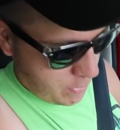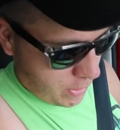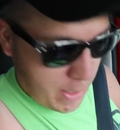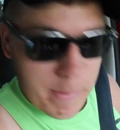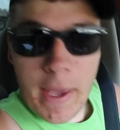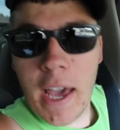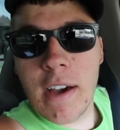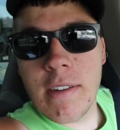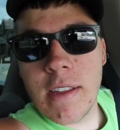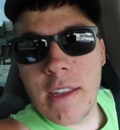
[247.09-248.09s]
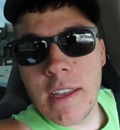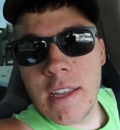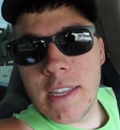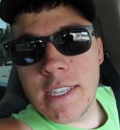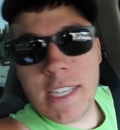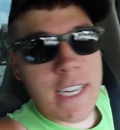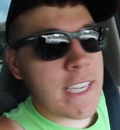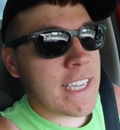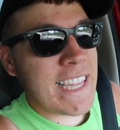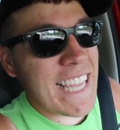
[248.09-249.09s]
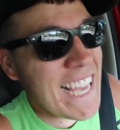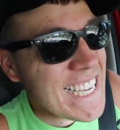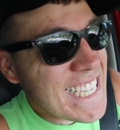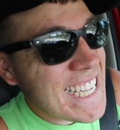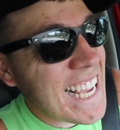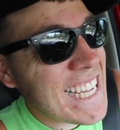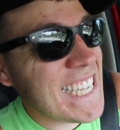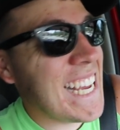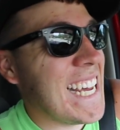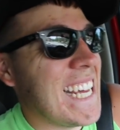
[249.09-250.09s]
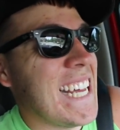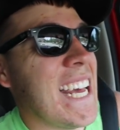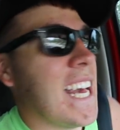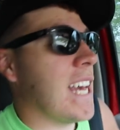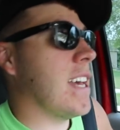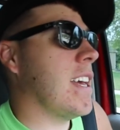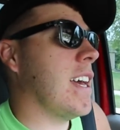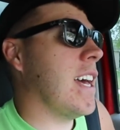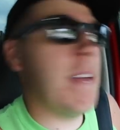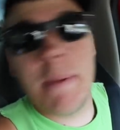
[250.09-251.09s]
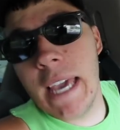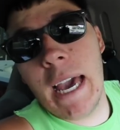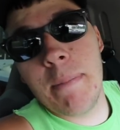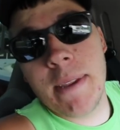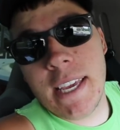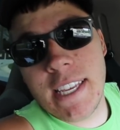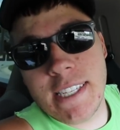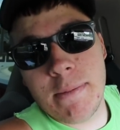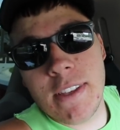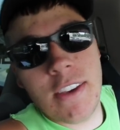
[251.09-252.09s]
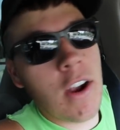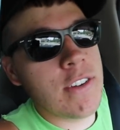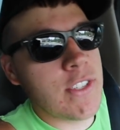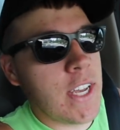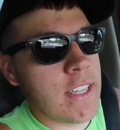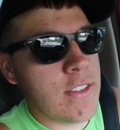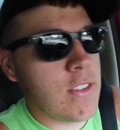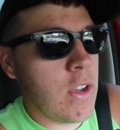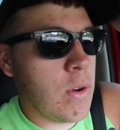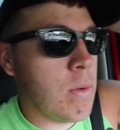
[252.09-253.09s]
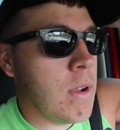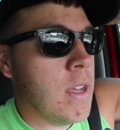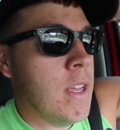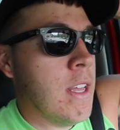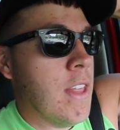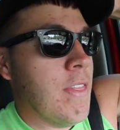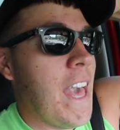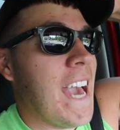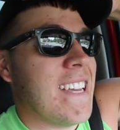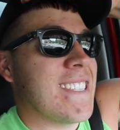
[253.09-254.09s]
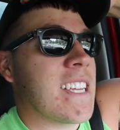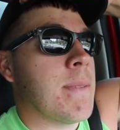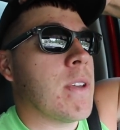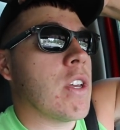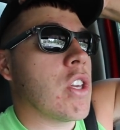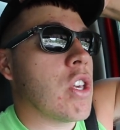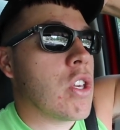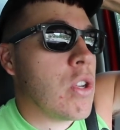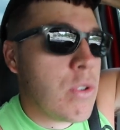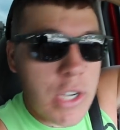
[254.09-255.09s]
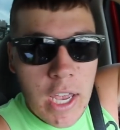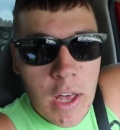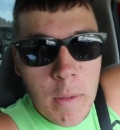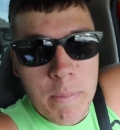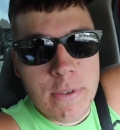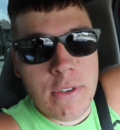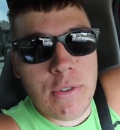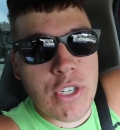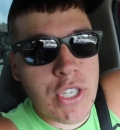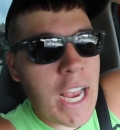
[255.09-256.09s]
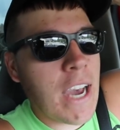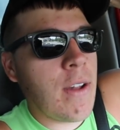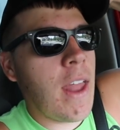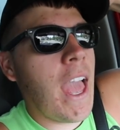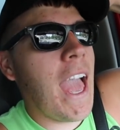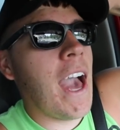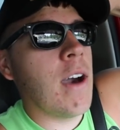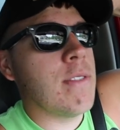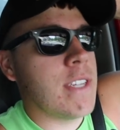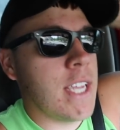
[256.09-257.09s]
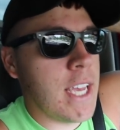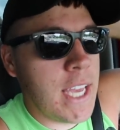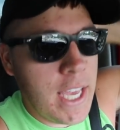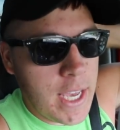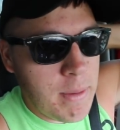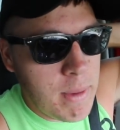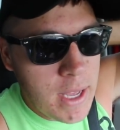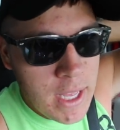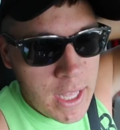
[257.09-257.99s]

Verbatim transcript: We'll help you out. Send us a list and uh, I'd be happy to get some of the yards done. So that is going to be a huge help. So shout out to him.